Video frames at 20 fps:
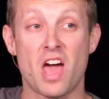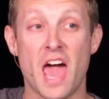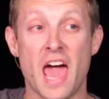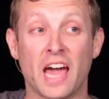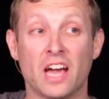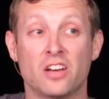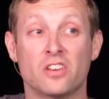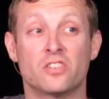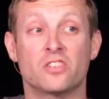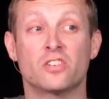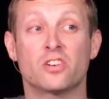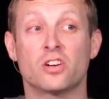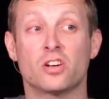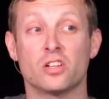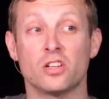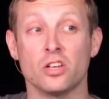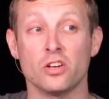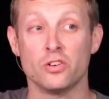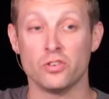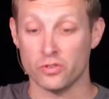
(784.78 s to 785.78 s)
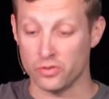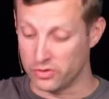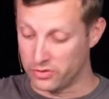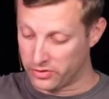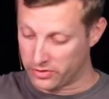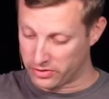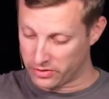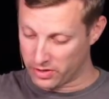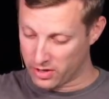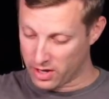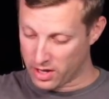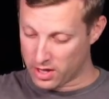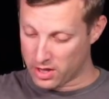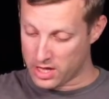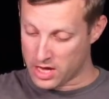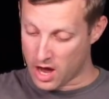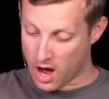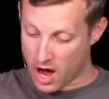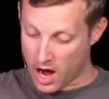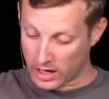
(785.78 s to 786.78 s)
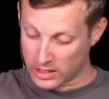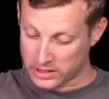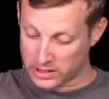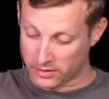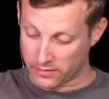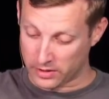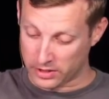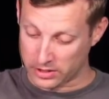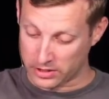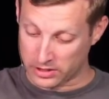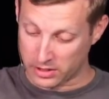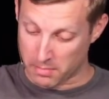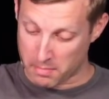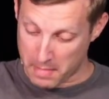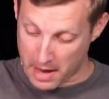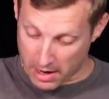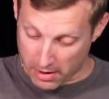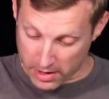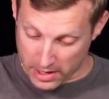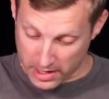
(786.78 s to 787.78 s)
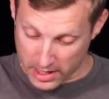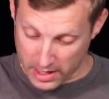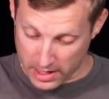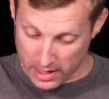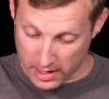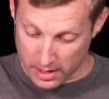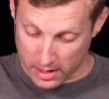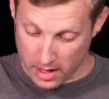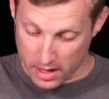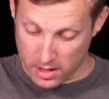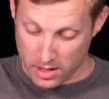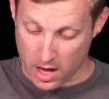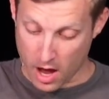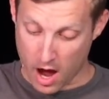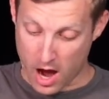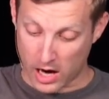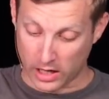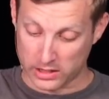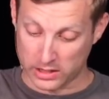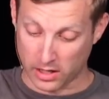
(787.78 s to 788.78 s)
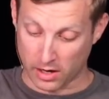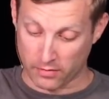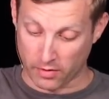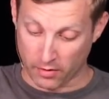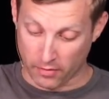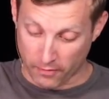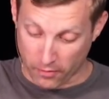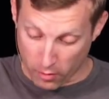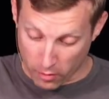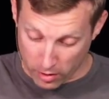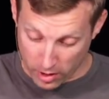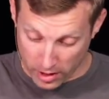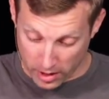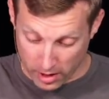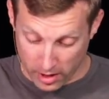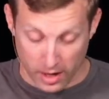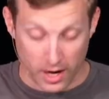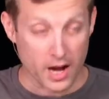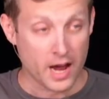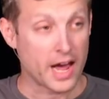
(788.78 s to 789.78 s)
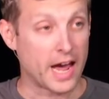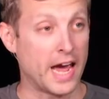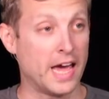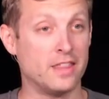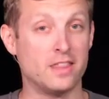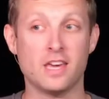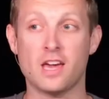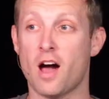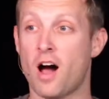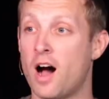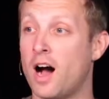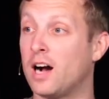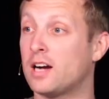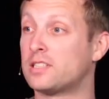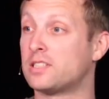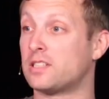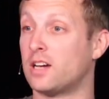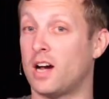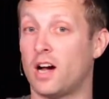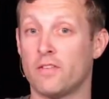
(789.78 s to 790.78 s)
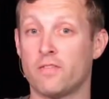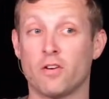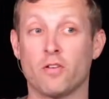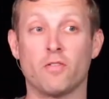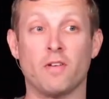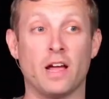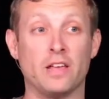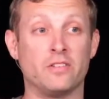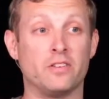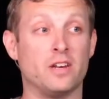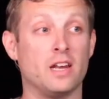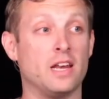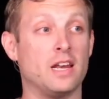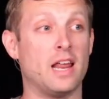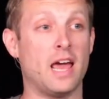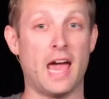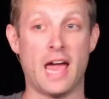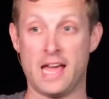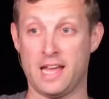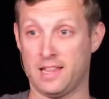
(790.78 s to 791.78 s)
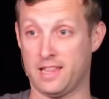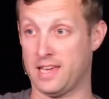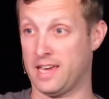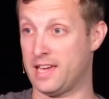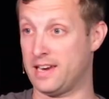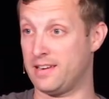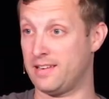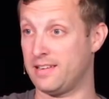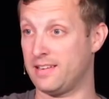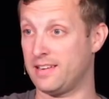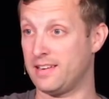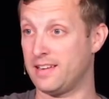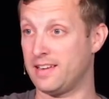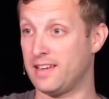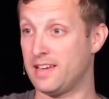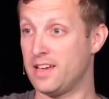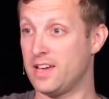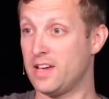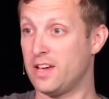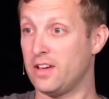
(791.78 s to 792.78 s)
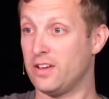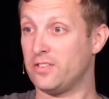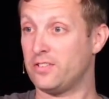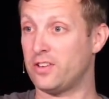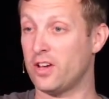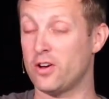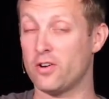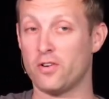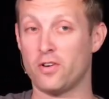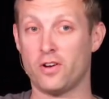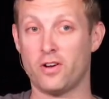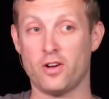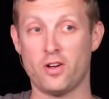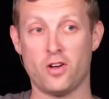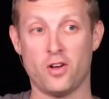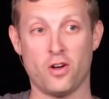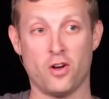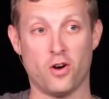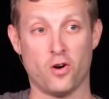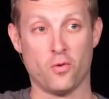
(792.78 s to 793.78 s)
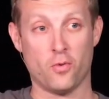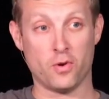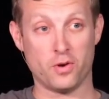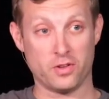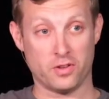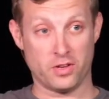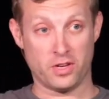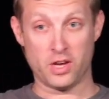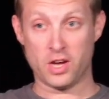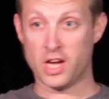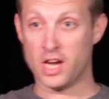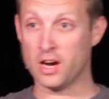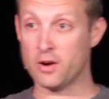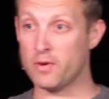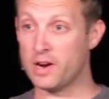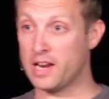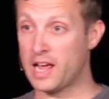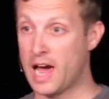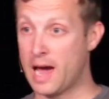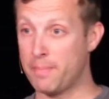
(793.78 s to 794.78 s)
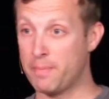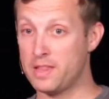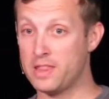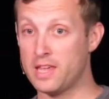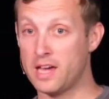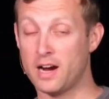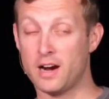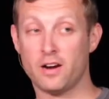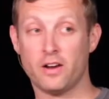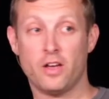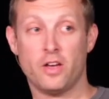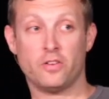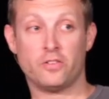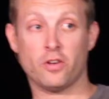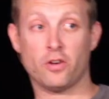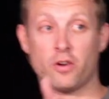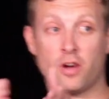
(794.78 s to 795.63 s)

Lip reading: excludes the ox of a Samaritan, the ox of a foreigner, and the ox of a resident alien." So you hear what happened there? So